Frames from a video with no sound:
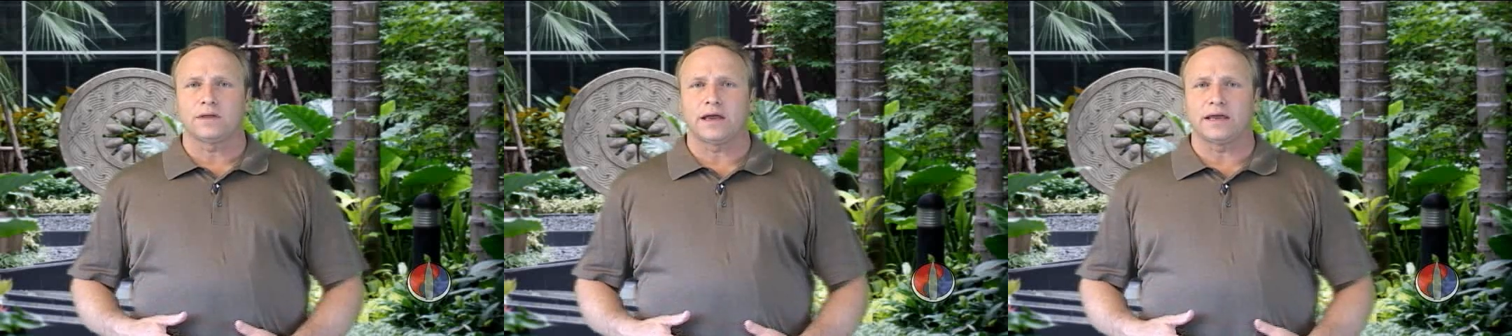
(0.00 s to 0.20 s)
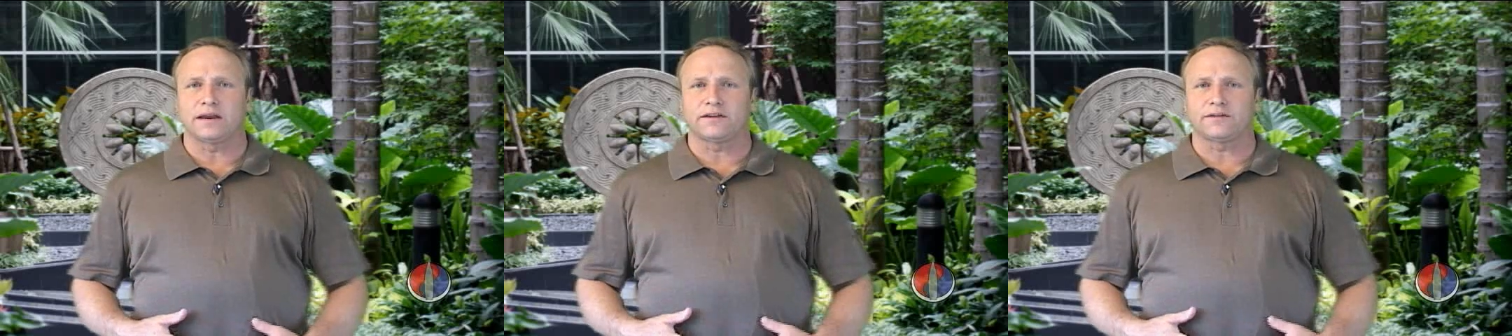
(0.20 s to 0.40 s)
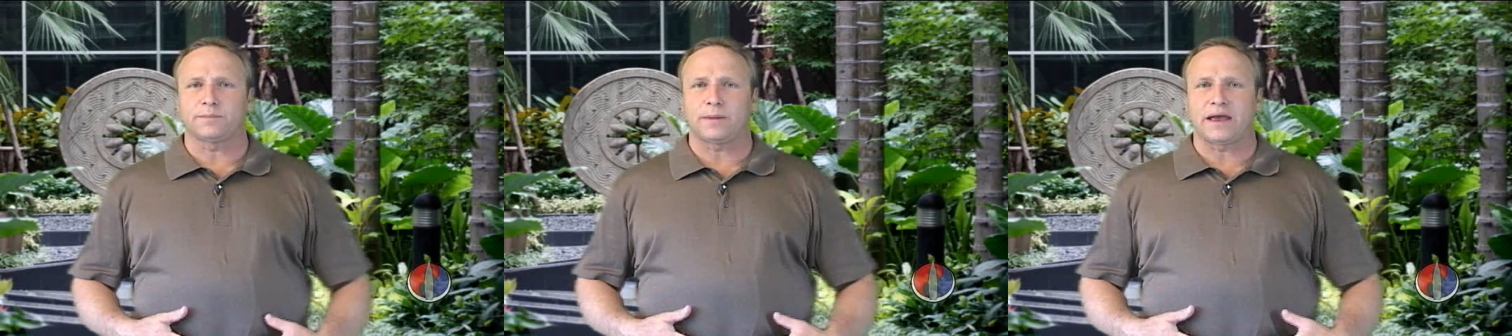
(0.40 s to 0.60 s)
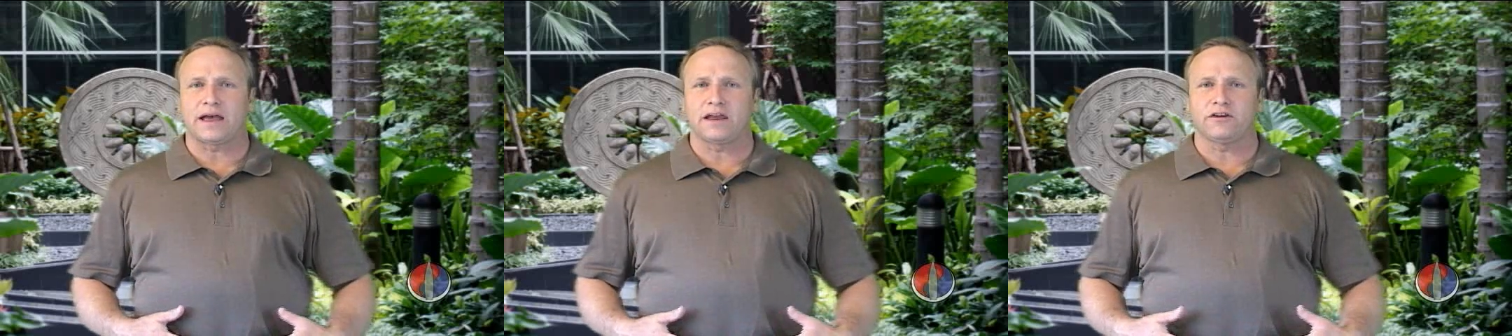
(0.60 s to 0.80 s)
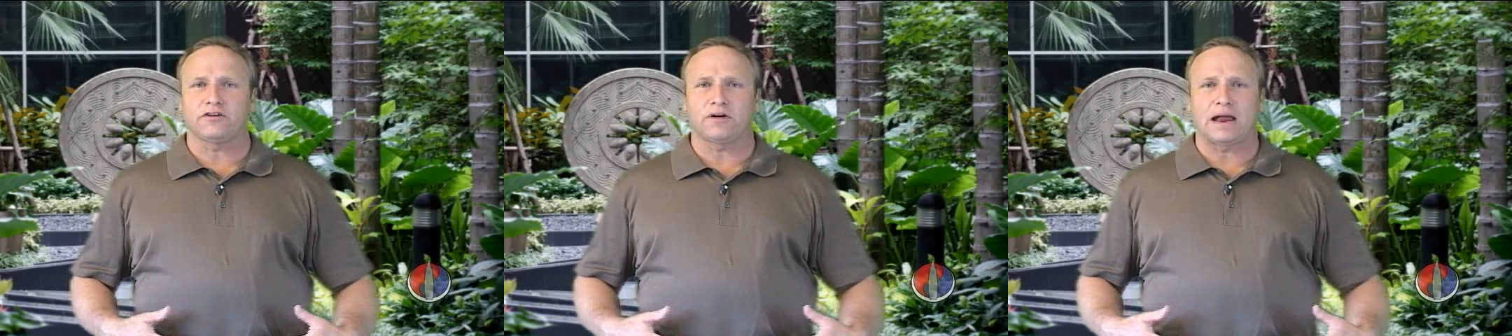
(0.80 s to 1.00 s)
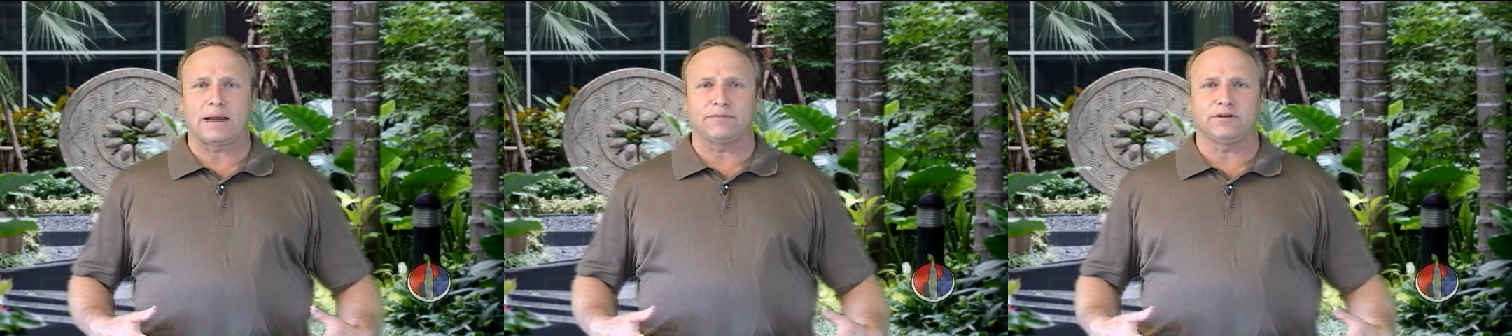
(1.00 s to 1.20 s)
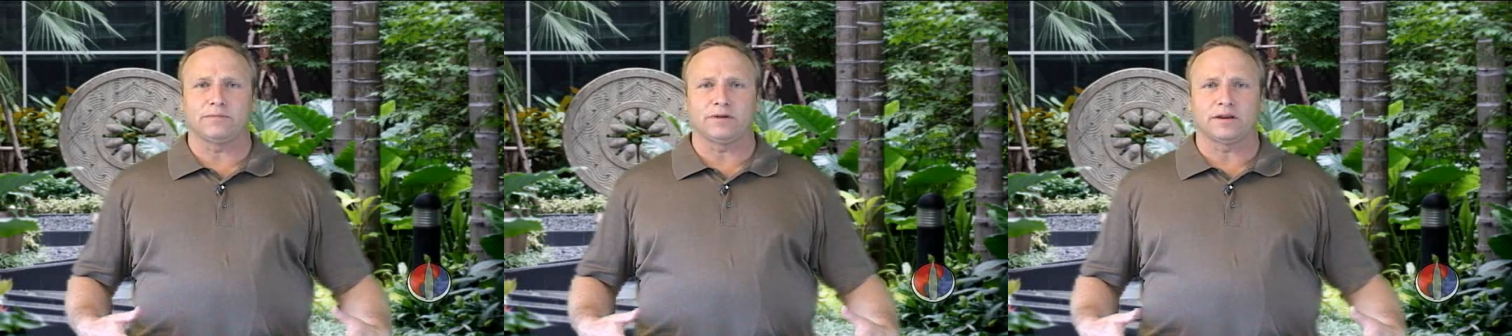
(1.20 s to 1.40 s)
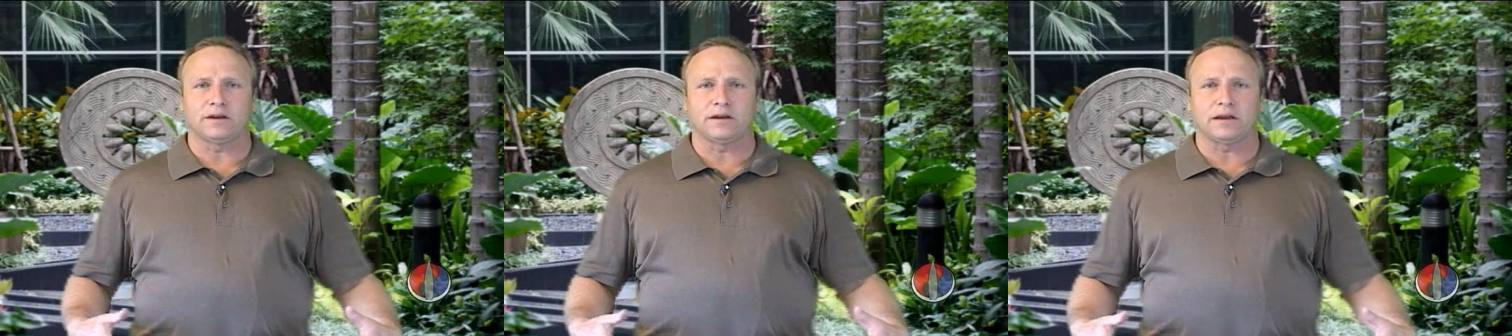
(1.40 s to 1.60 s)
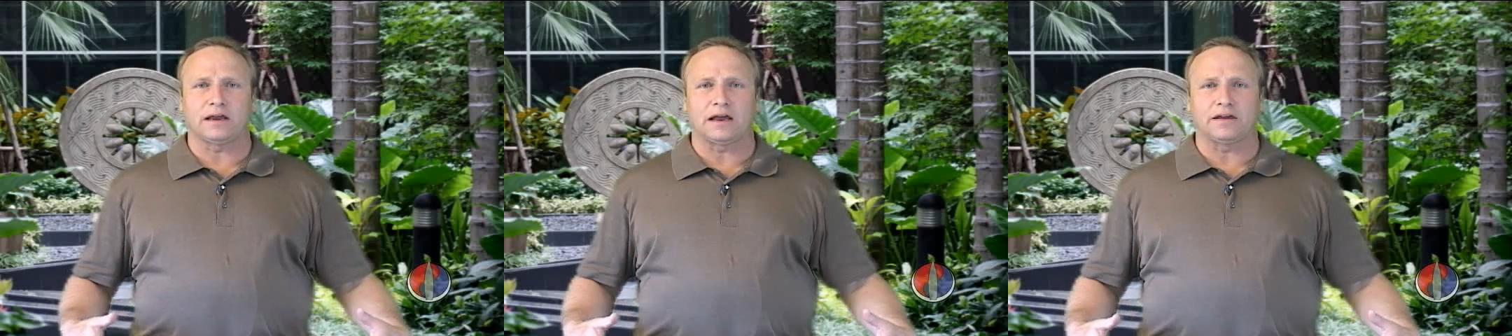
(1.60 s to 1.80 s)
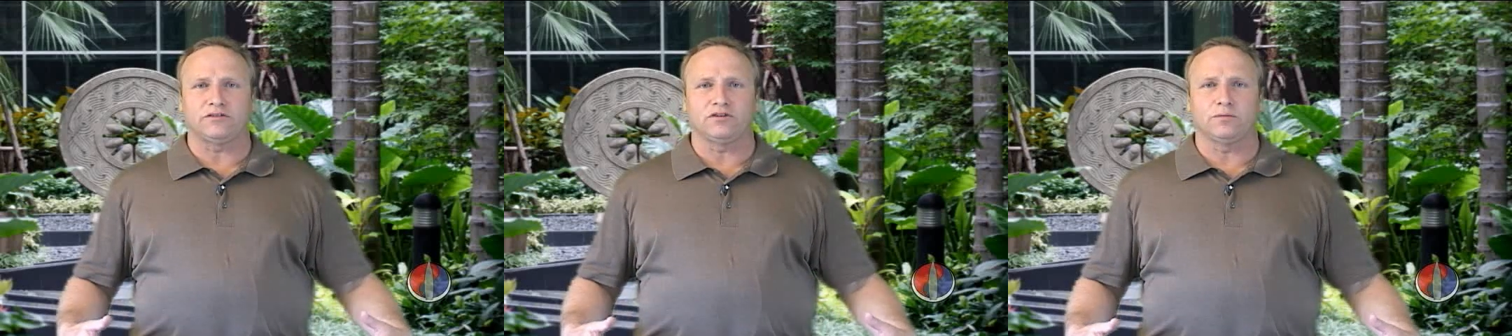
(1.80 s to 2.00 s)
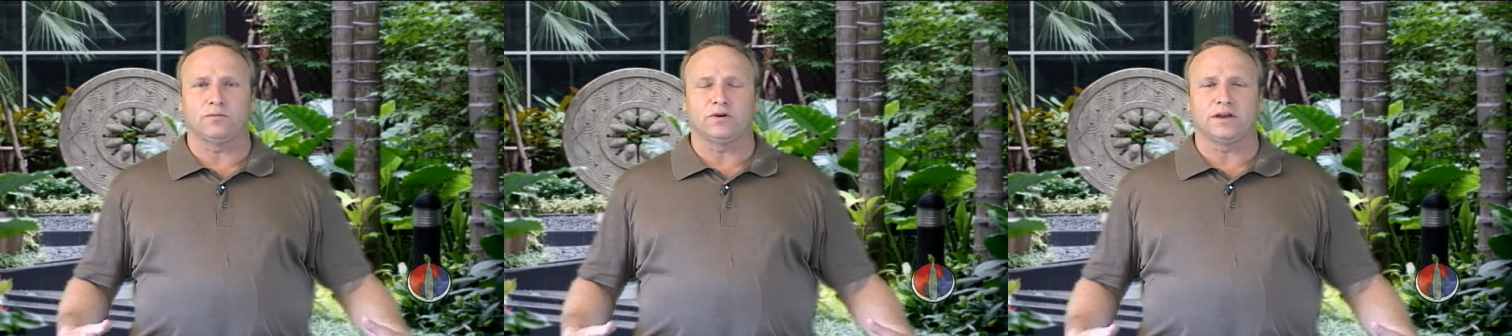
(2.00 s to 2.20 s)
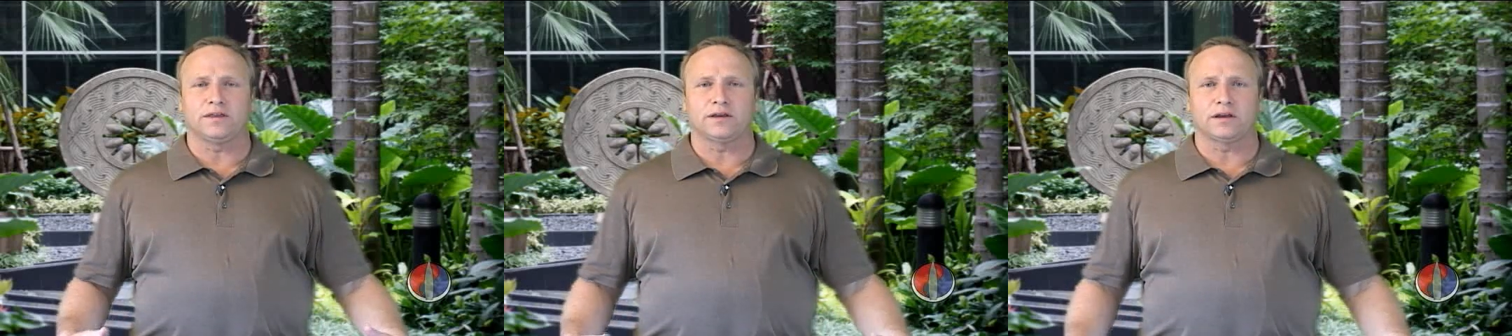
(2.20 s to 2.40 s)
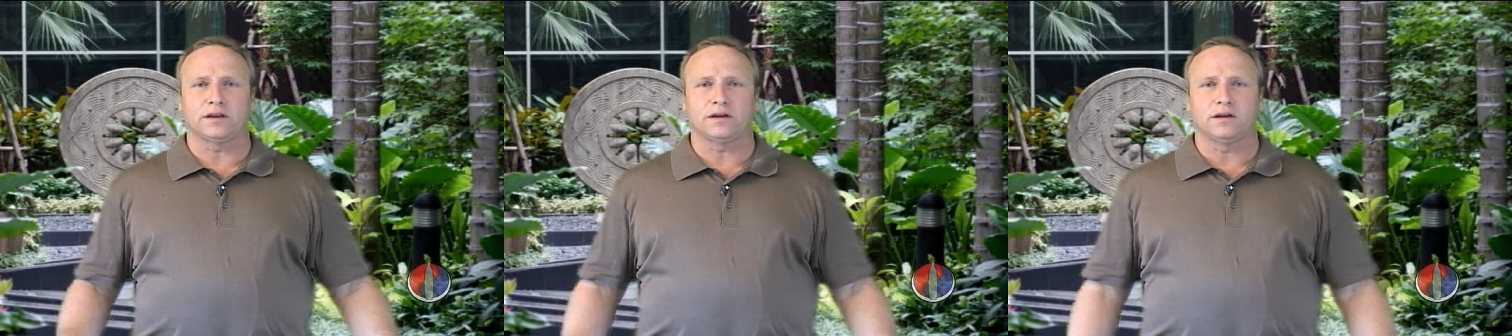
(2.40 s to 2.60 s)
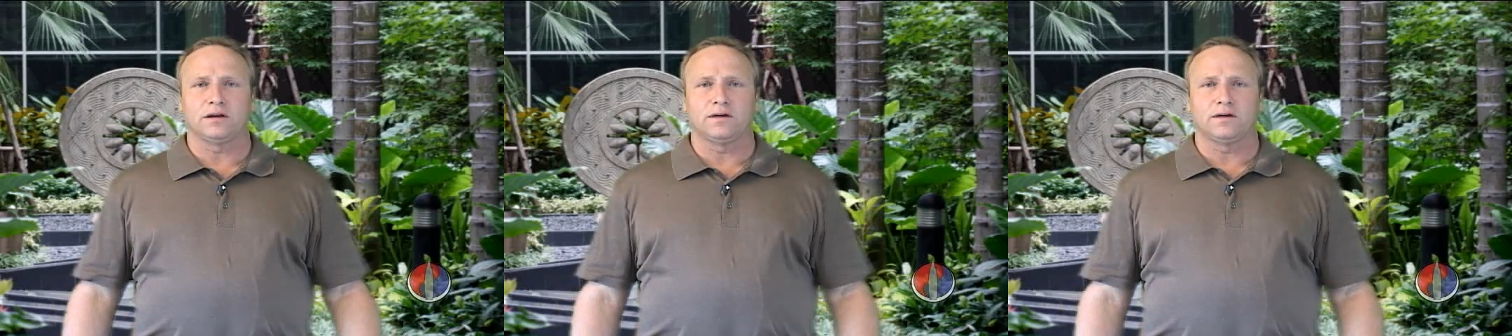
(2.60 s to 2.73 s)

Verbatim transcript: and expand your abdomen as you breathe in.